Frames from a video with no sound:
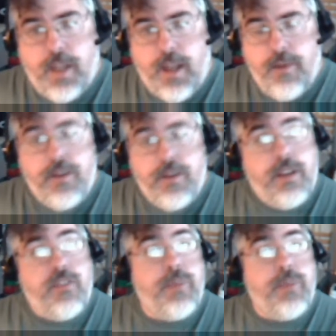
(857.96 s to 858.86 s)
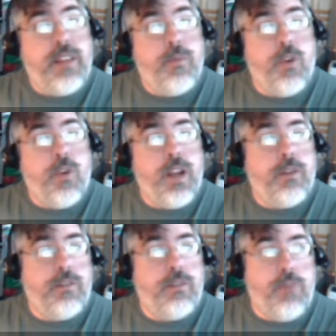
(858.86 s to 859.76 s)
I spent the
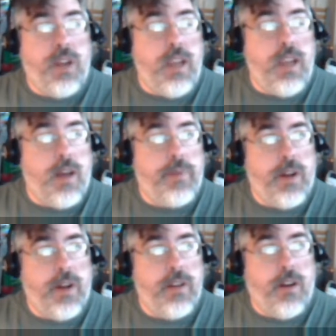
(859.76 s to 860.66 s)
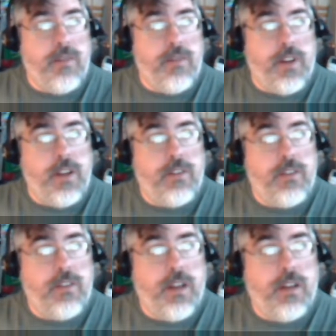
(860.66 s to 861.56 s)
morning looking up on
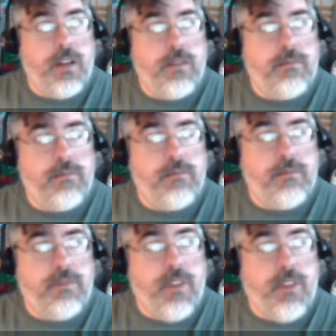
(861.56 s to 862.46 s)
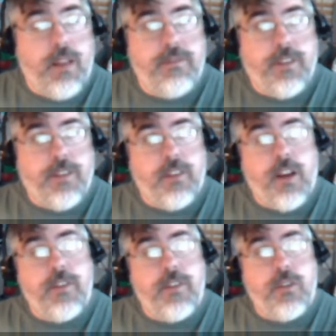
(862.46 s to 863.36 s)
various
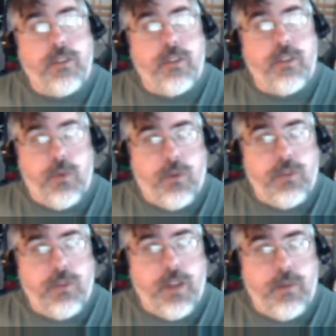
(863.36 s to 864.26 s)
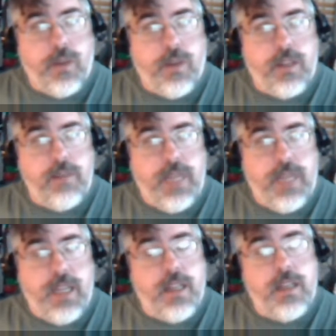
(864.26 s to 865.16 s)
philosophical schools and what they
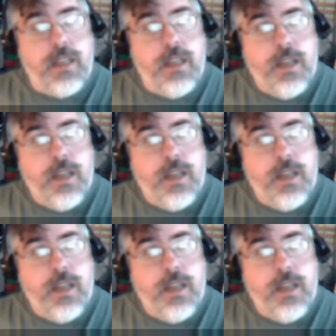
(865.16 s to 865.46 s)
mean, and